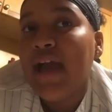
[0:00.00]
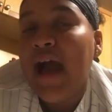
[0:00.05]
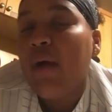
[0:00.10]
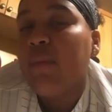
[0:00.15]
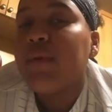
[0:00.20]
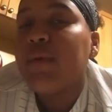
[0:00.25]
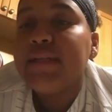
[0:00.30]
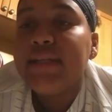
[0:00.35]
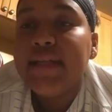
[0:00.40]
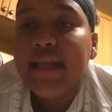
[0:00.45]
I
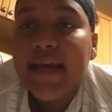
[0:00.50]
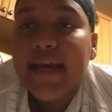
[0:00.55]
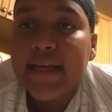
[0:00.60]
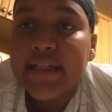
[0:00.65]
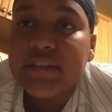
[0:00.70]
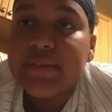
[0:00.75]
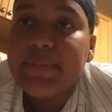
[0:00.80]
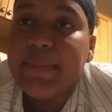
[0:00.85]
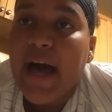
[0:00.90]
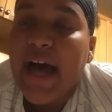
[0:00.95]
would
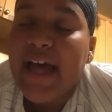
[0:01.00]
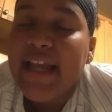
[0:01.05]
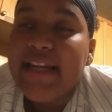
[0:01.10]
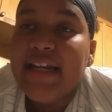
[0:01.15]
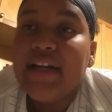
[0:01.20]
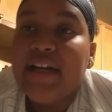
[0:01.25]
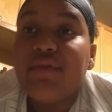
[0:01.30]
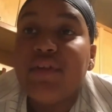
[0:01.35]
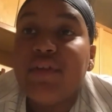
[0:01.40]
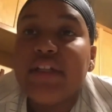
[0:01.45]
dance, but I
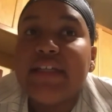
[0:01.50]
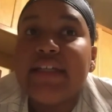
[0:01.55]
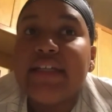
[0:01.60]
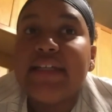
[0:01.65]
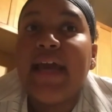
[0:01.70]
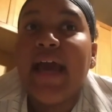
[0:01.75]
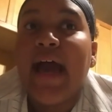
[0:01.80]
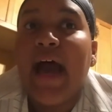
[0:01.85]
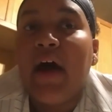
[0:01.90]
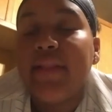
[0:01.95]
didn't really
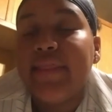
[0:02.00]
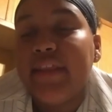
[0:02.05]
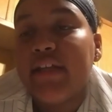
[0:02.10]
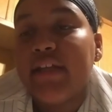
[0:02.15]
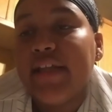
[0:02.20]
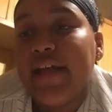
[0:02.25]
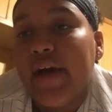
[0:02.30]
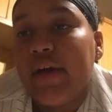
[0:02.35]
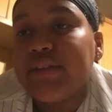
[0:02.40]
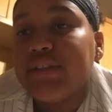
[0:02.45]
get out
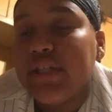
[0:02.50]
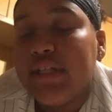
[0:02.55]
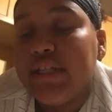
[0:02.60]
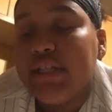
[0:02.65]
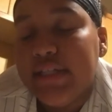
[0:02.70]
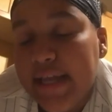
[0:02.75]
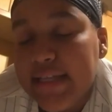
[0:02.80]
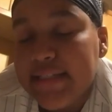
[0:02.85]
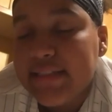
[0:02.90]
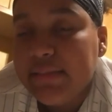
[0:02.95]
there. Like I was on
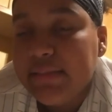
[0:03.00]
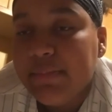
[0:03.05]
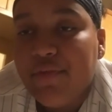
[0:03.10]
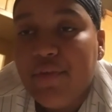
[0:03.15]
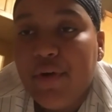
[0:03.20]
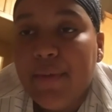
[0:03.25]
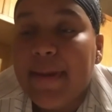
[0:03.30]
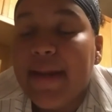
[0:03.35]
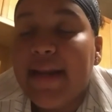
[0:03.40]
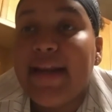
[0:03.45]
a dancing
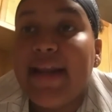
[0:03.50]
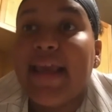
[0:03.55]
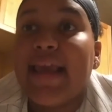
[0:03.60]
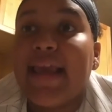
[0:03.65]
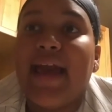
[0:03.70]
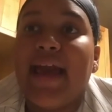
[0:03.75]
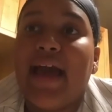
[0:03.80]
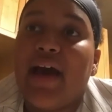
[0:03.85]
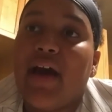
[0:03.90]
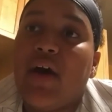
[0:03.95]
floor, but I
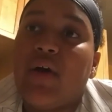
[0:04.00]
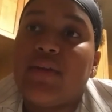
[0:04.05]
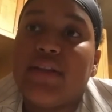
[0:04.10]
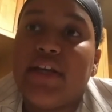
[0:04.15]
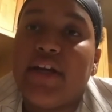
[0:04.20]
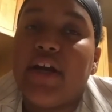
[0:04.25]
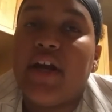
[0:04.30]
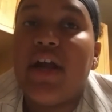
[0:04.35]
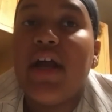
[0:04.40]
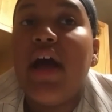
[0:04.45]
didn't get out
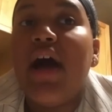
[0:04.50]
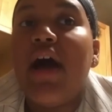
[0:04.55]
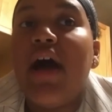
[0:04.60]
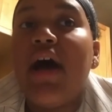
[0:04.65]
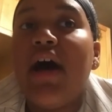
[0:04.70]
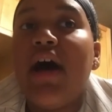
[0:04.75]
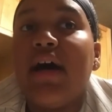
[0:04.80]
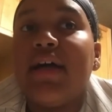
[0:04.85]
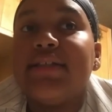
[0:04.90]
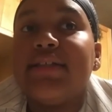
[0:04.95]
there
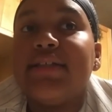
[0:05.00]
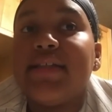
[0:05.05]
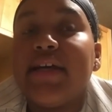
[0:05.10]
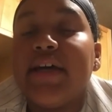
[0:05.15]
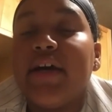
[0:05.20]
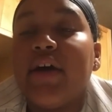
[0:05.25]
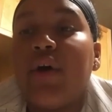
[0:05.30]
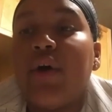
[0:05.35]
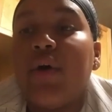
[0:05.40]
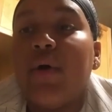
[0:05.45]

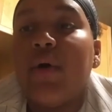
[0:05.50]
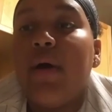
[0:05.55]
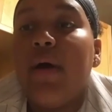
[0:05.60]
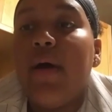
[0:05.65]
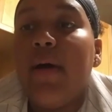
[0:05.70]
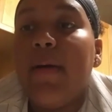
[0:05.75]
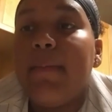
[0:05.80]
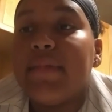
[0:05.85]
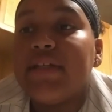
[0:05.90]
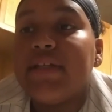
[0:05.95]
until
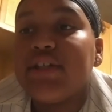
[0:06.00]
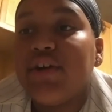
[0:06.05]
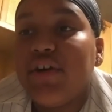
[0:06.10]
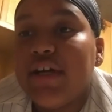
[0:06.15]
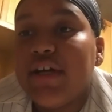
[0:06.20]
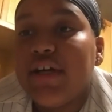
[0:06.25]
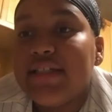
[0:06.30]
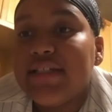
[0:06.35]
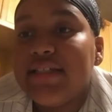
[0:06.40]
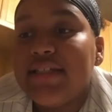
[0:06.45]
Miss
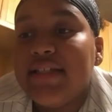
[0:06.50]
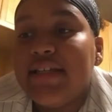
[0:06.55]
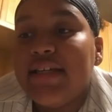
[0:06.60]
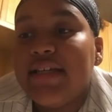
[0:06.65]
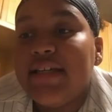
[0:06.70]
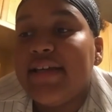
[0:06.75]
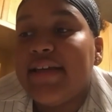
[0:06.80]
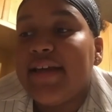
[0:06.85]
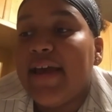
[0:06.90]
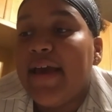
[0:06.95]

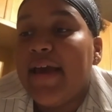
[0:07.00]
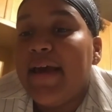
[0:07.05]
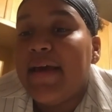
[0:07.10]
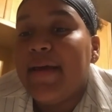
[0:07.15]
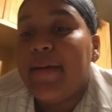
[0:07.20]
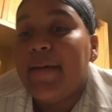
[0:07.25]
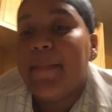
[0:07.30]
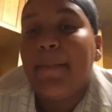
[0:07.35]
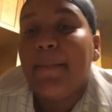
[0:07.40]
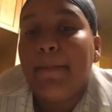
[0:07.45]
Chrissy
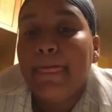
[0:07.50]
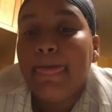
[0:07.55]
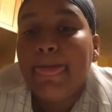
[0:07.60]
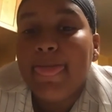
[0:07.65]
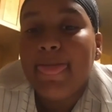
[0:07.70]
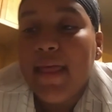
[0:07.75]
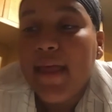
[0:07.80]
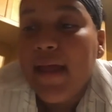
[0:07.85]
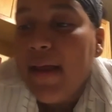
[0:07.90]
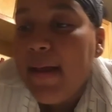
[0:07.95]
and
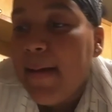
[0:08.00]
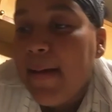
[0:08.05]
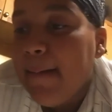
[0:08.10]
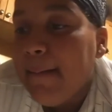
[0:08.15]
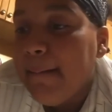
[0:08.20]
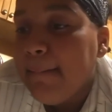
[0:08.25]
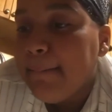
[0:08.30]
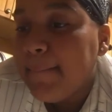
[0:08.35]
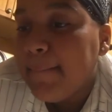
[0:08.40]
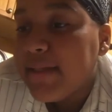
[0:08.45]

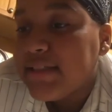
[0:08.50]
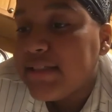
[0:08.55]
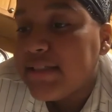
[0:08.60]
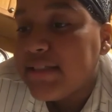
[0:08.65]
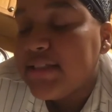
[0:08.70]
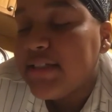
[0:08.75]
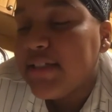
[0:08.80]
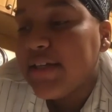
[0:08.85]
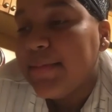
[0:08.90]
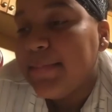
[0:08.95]

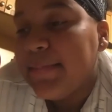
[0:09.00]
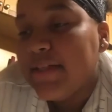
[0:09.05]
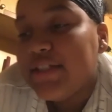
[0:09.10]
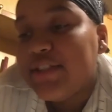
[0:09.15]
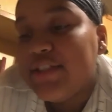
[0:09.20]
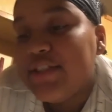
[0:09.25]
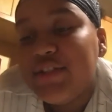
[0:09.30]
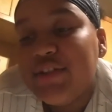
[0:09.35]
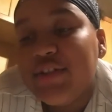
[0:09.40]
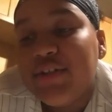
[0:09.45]
Mr.
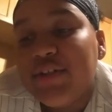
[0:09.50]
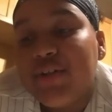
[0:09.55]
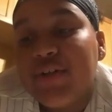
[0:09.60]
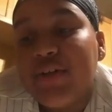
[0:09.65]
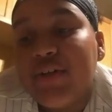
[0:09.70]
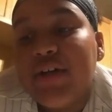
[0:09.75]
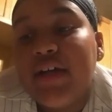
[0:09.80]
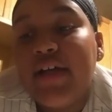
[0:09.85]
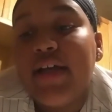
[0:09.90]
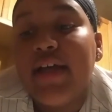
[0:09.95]

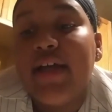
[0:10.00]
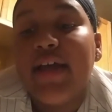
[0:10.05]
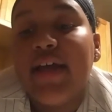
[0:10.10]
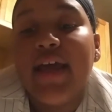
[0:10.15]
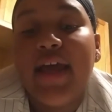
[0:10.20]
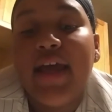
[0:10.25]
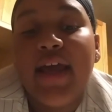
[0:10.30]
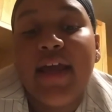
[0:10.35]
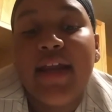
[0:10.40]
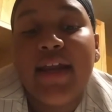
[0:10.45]
Mitchell
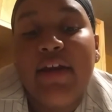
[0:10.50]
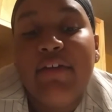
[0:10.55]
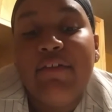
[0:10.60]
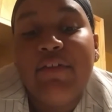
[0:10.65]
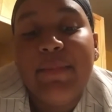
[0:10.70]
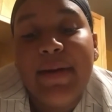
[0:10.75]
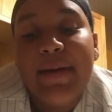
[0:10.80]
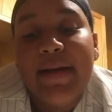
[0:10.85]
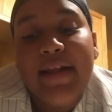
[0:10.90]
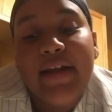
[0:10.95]
and
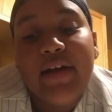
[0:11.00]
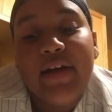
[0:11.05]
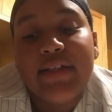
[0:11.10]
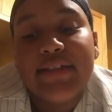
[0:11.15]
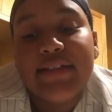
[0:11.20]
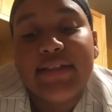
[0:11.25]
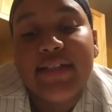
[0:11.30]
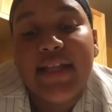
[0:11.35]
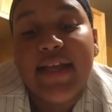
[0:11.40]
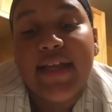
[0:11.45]
everybody
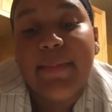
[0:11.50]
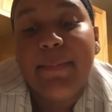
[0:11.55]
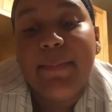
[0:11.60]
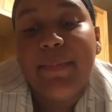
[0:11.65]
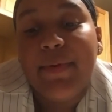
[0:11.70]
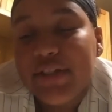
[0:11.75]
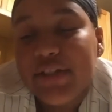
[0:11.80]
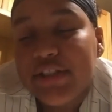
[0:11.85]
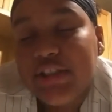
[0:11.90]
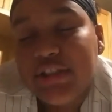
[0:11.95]
else like
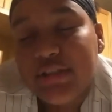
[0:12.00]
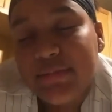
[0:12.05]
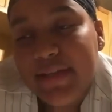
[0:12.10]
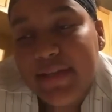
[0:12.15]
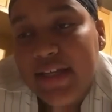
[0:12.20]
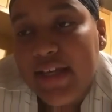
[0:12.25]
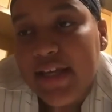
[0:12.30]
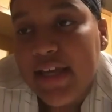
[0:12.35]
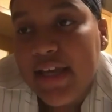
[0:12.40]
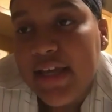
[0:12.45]
pushed
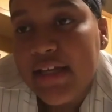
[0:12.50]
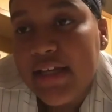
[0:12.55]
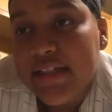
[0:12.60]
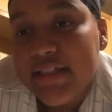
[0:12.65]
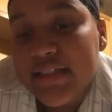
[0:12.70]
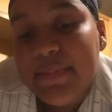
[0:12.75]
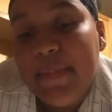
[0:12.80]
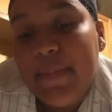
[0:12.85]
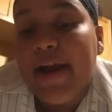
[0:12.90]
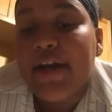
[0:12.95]
me and
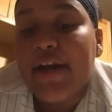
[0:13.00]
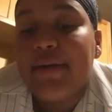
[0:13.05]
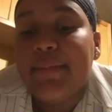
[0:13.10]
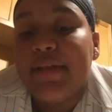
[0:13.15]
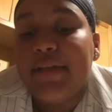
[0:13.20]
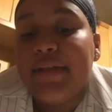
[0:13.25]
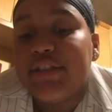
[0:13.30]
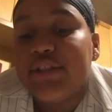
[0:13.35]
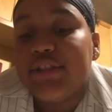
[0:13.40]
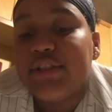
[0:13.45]
inspired
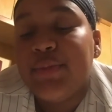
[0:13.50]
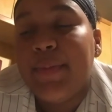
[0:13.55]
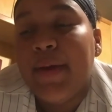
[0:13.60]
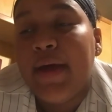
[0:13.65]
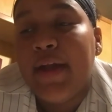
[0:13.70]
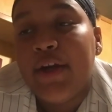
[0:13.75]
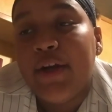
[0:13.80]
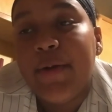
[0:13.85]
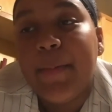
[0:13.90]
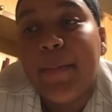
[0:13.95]
me to do
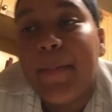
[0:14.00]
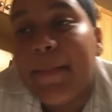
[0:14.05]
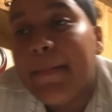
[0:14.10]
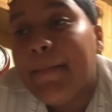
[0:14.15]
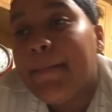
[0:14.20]
better.